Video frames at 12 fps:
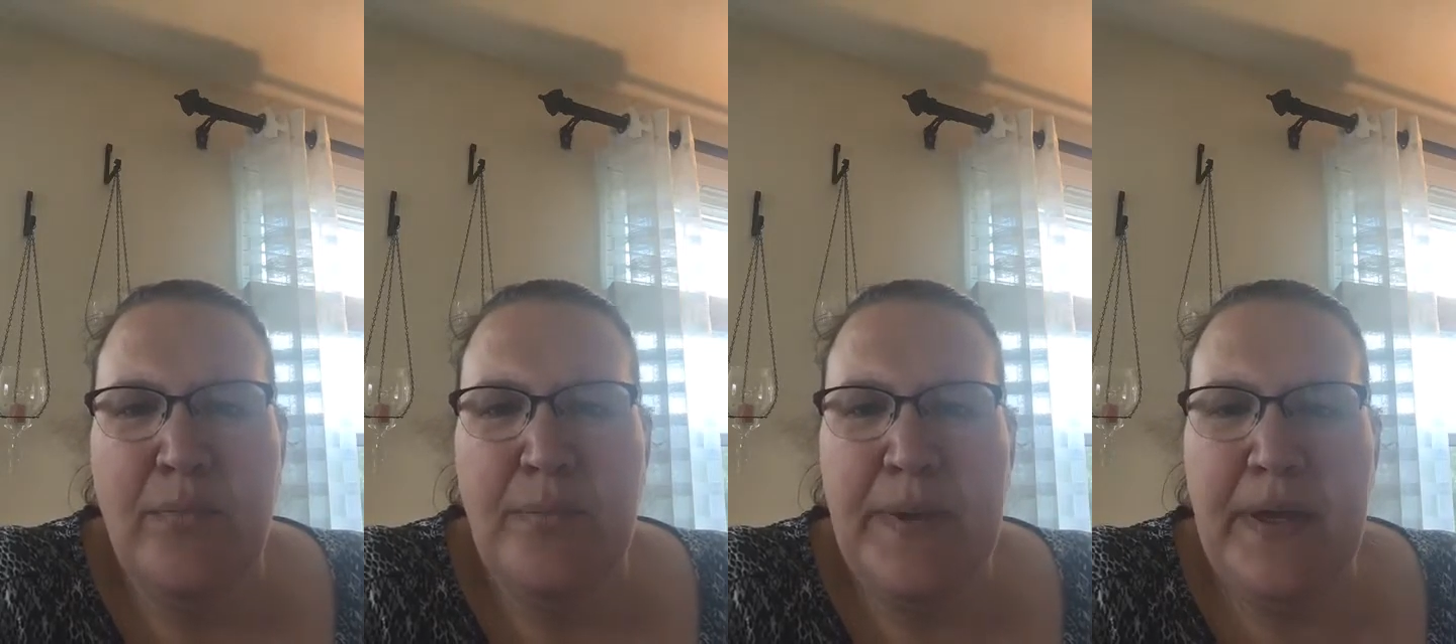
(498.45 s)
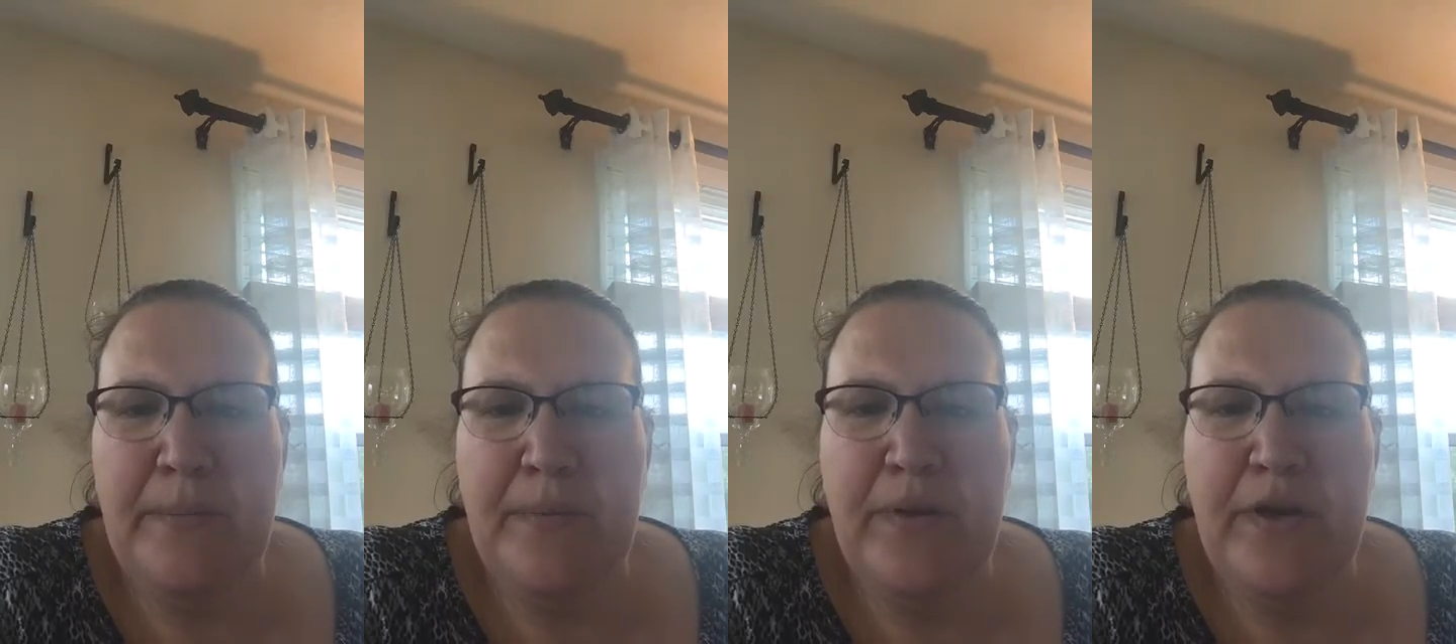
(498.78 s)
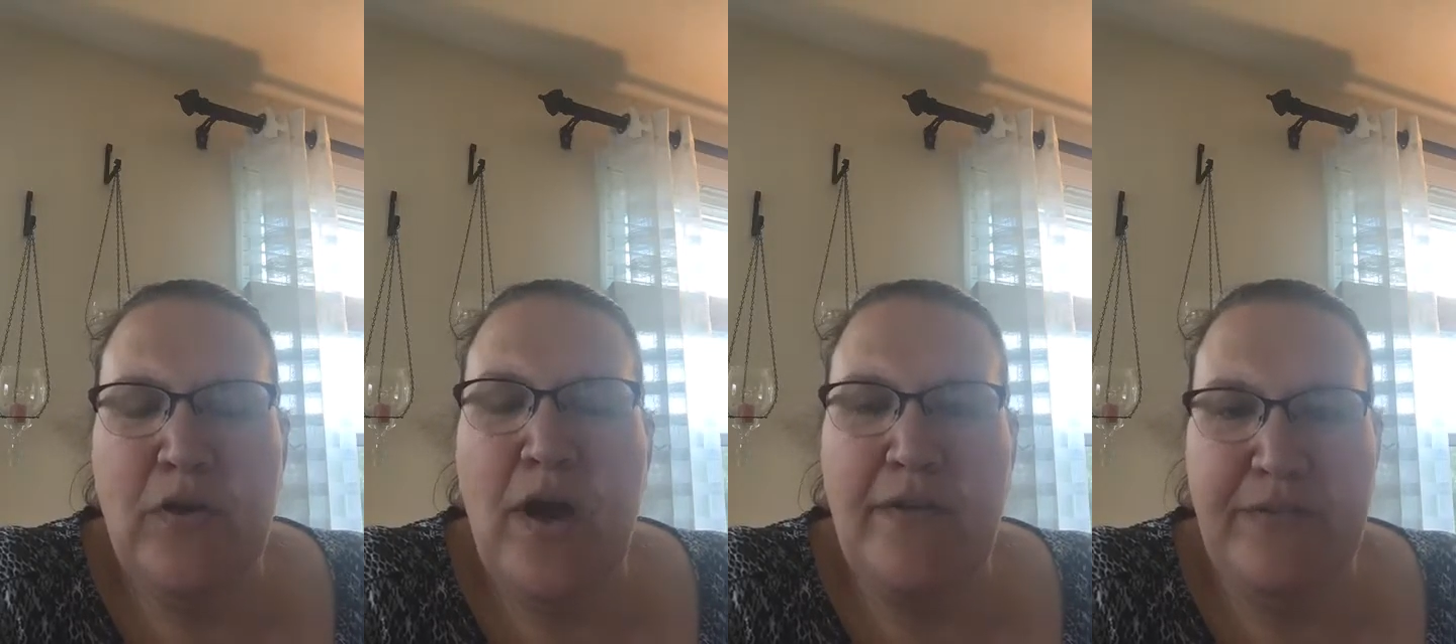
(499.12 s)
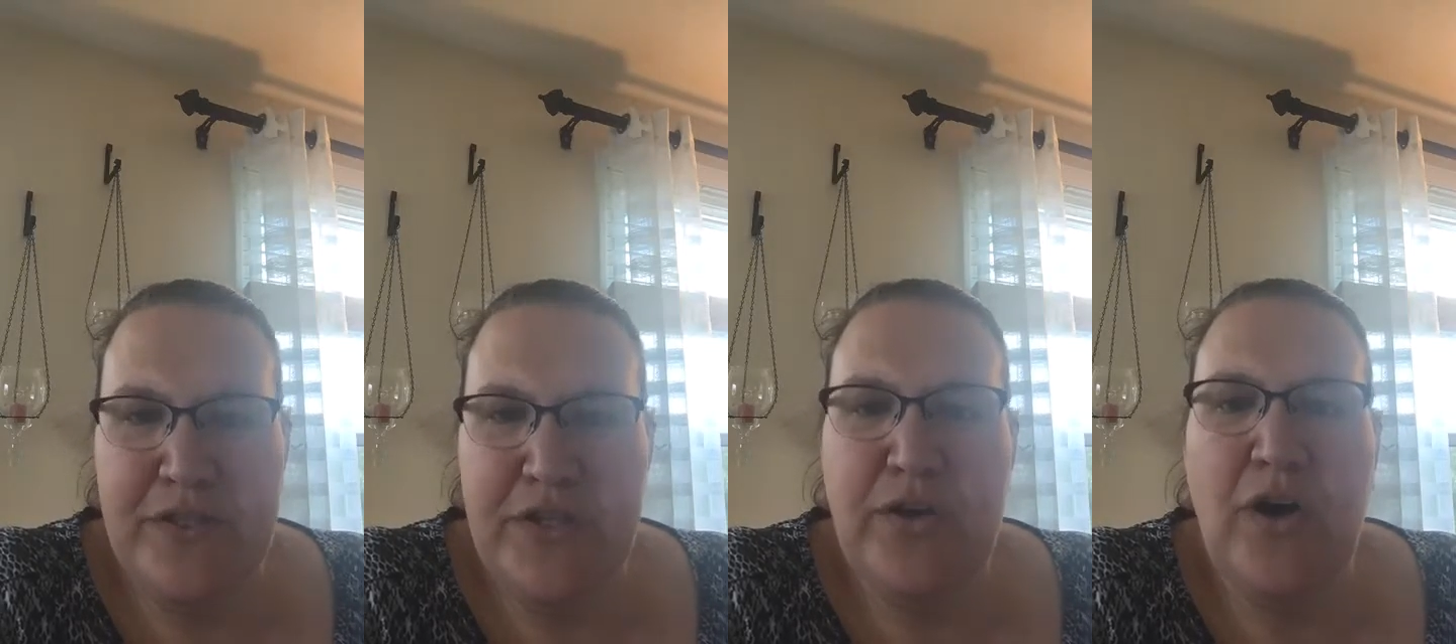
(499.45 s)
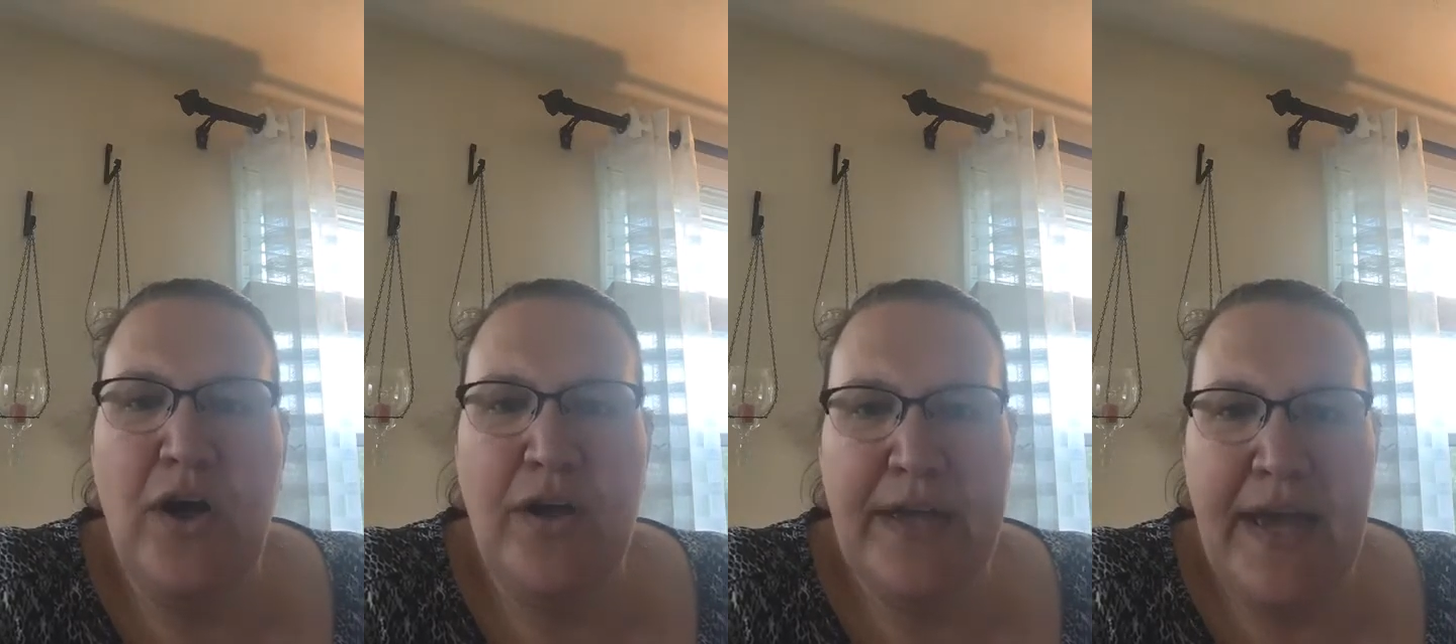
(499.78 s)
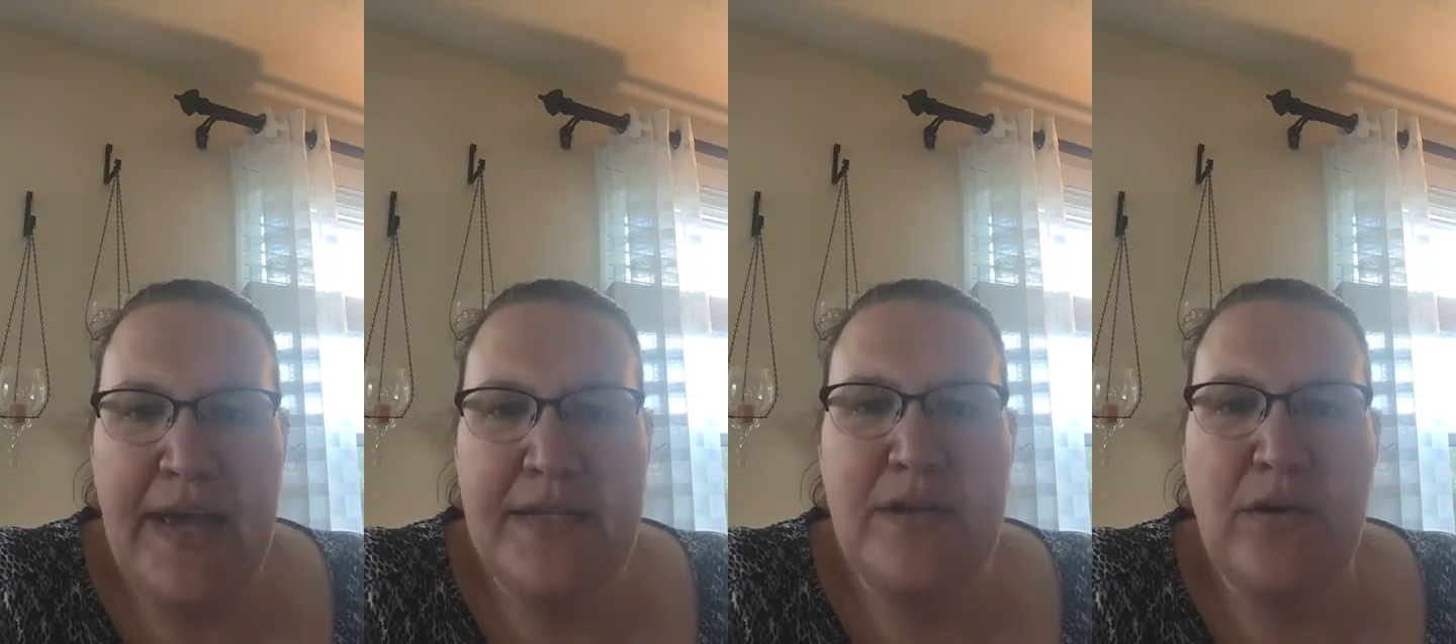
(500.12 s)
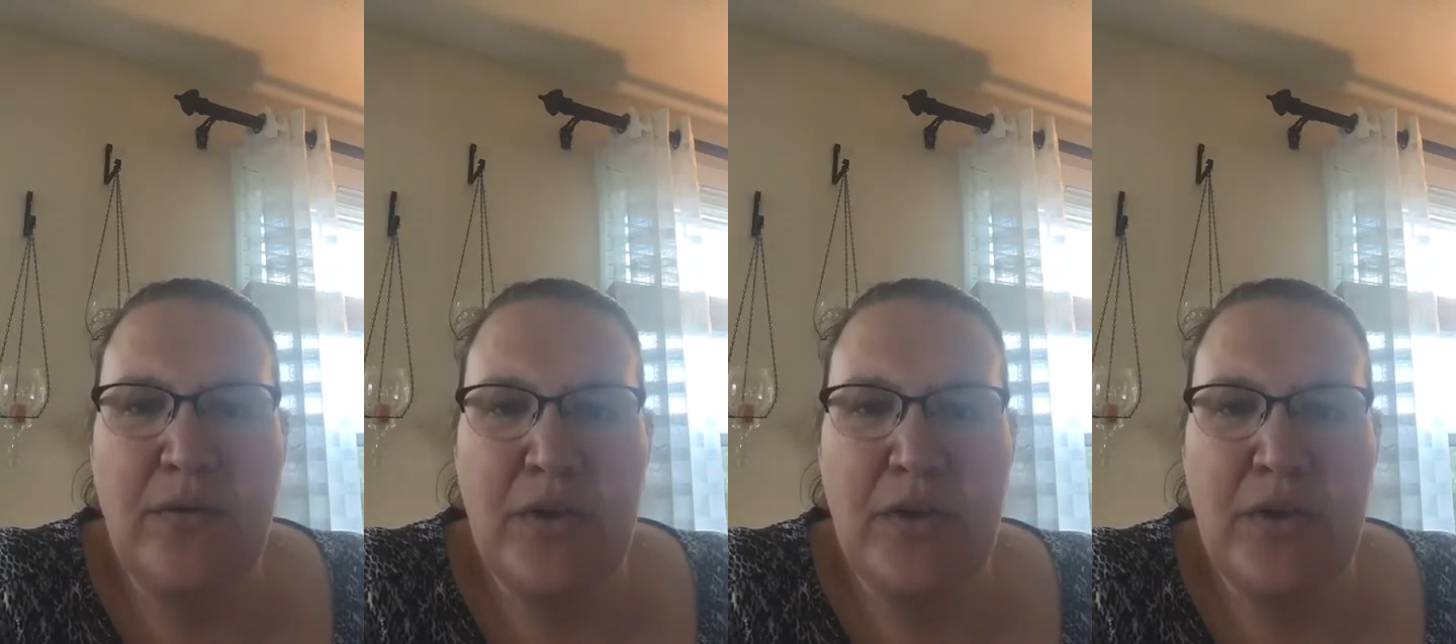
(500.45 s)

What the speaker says: people in your office to call? Yes.